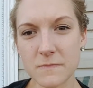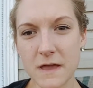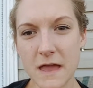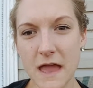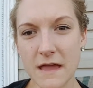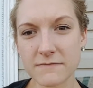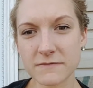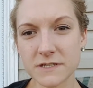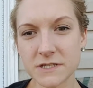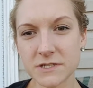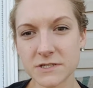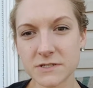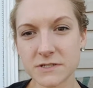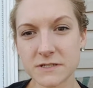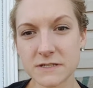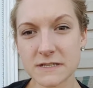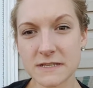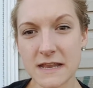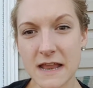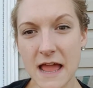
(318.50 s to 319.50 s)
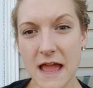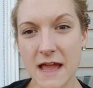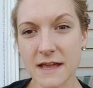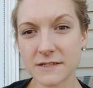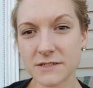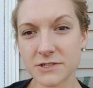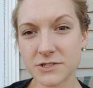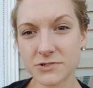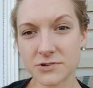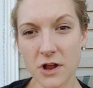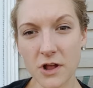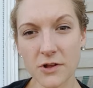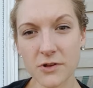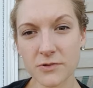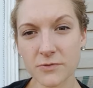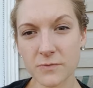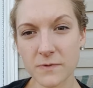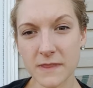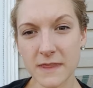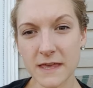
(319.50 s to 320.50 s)
have not
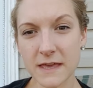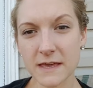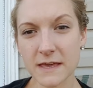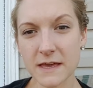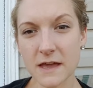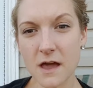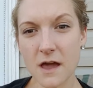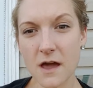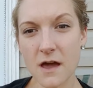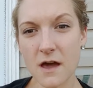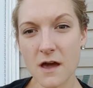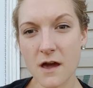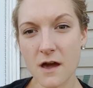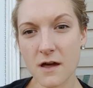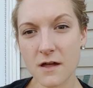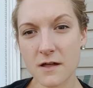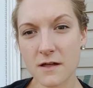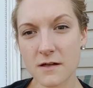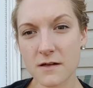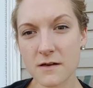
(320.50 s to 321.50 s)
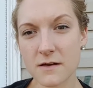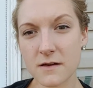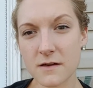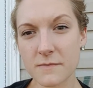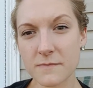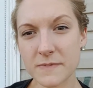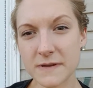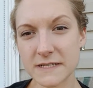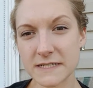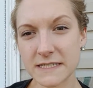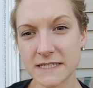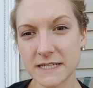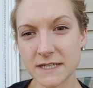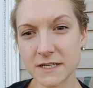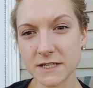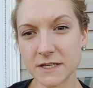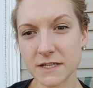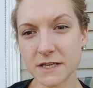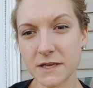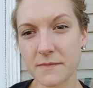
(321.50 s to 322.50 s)
struggled with it up
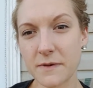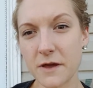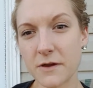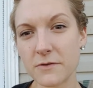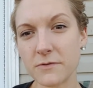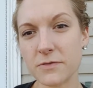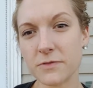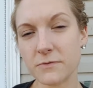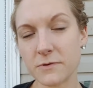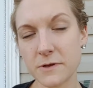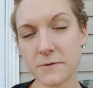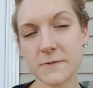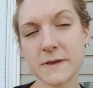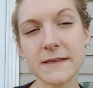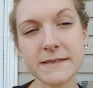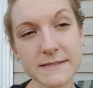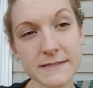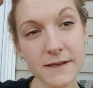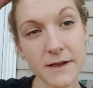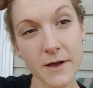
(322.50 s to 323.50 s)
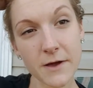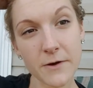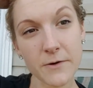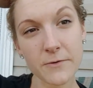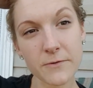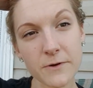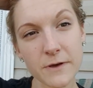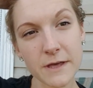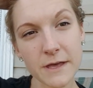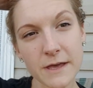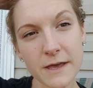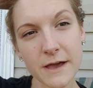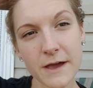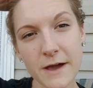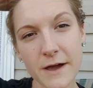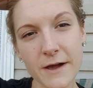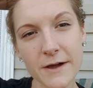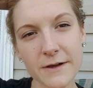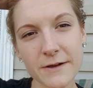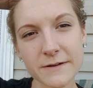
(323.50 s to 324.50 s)
until about 3 weeks ago,
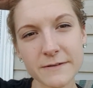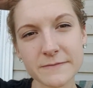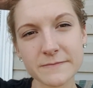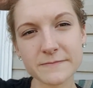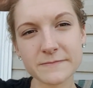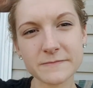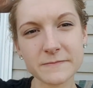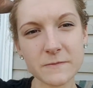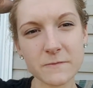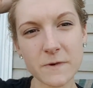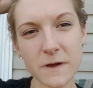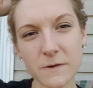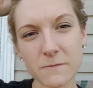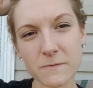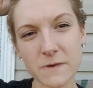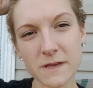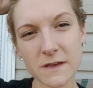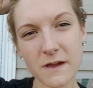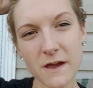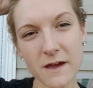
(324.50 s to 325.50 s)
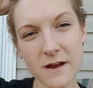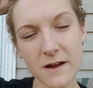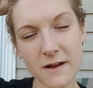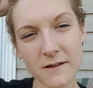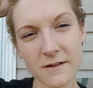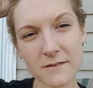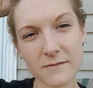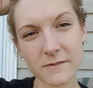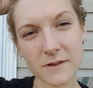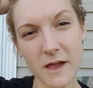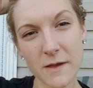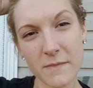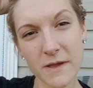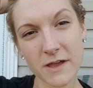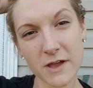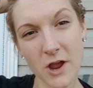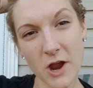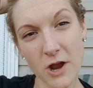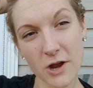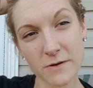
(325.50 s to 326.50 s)
when we cut my
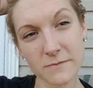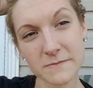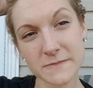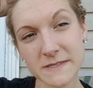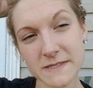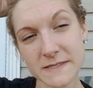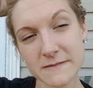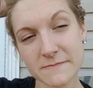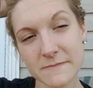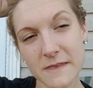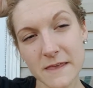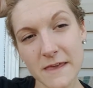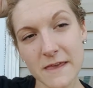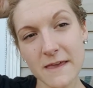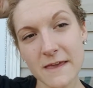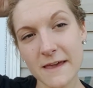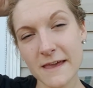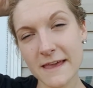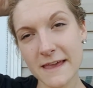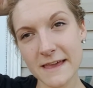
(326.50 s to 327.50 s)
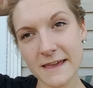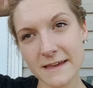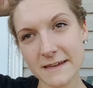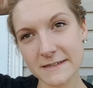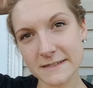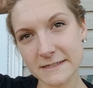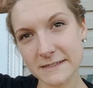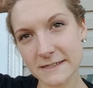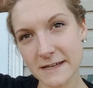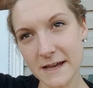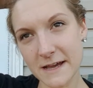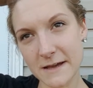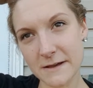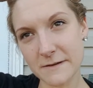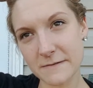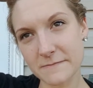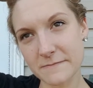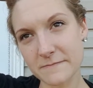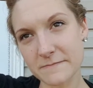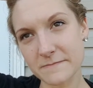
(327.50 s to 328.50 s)
carbs and
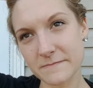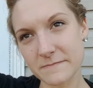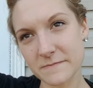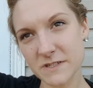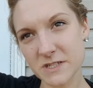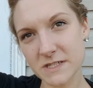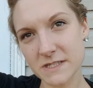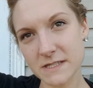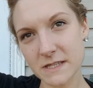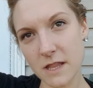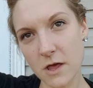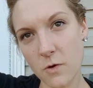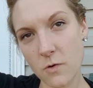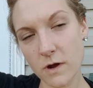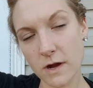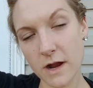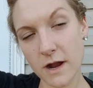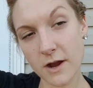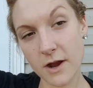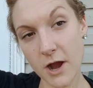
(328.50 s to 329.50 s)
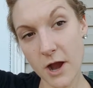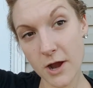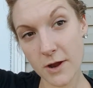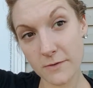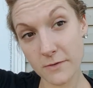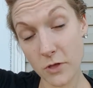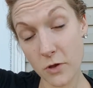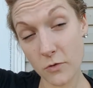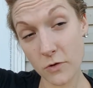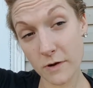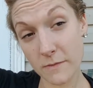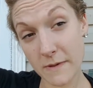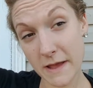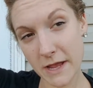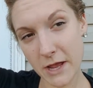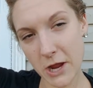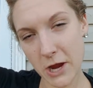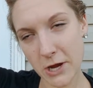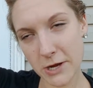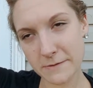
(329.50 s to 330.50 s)
just lowered
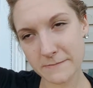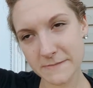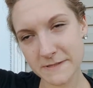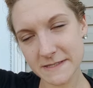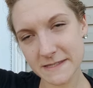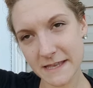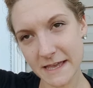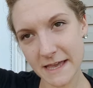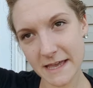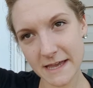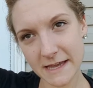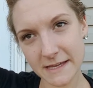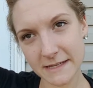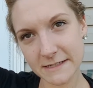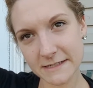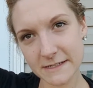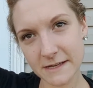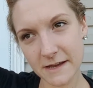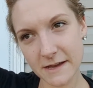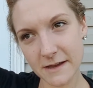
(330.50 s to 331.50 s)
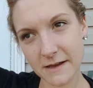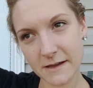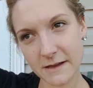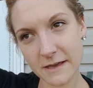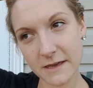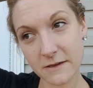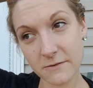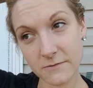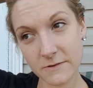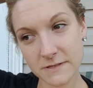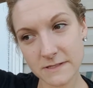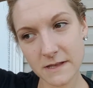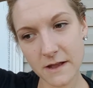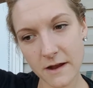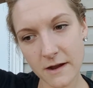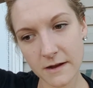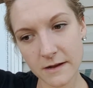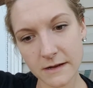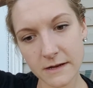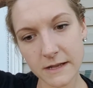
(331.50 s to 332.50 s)
my carbs, and it was
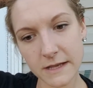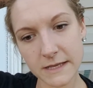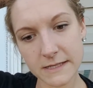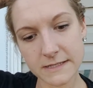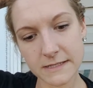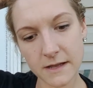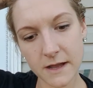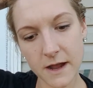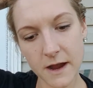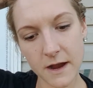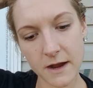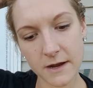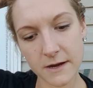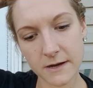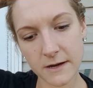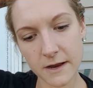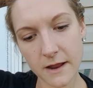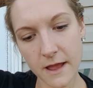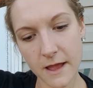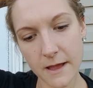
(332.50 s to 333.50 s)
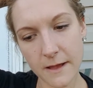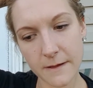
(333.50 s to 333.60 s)
hard. It's a hard